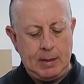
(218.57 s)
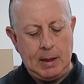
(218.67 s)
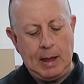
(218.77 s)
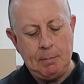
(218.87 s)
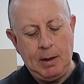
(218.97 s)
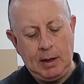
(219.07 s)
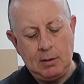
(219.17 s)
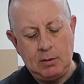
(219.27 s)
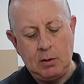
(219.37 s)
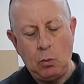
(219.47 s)
That
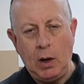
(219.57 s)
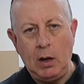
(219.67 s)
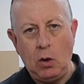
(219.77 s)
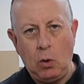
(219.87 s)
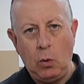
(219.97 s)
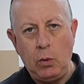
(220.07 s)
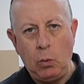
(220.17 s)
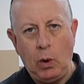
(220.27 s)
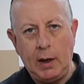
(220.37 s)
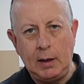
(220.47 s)
means that when all the
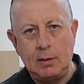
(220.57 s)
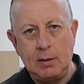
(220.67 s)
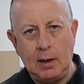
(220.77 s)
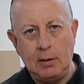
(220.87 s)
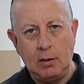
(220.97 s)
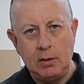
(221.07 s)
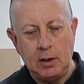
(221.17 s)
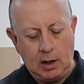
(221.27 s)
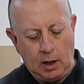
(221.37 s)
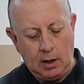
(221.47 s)
weight is on
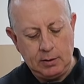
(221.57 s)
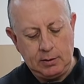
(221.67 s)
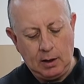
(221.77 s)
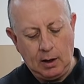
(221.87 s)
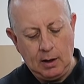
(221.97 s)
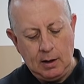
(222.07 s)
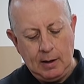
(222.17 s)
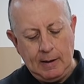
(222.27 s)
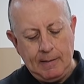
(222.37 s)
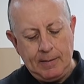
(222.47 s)
the caster,
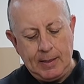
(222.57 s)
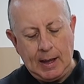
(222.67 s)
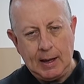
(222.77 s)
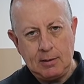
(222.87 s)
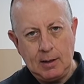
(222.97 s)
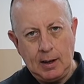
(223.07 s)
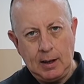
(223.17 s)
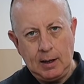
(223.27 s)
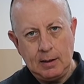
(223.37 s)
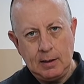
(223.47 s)

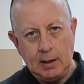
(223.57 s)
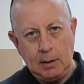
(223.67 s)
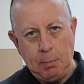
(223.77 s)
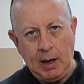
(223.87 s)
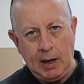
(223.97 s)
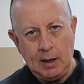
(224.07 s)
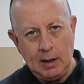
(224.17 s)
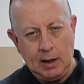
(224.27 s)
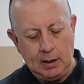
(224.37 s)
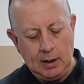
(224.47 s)
actually the pin
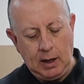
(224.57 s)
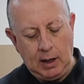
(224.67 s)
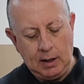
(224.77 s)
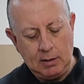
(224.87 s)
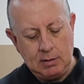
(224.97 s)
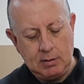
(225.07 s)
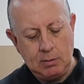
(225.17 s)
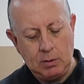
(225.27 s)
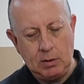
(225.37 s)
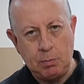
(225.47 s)
in the hinge,
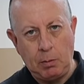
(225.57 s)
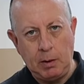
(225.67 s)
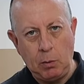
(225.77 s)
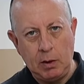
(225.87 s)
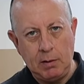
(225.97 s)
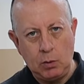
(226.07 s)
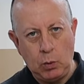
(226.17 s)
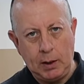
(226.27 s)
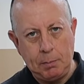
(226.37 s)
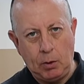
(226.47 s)
which is probably one of its
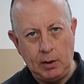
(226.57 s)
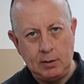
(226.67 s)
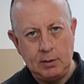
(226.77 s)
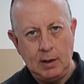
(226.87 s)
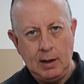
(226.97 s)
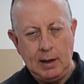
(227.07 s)
weak points,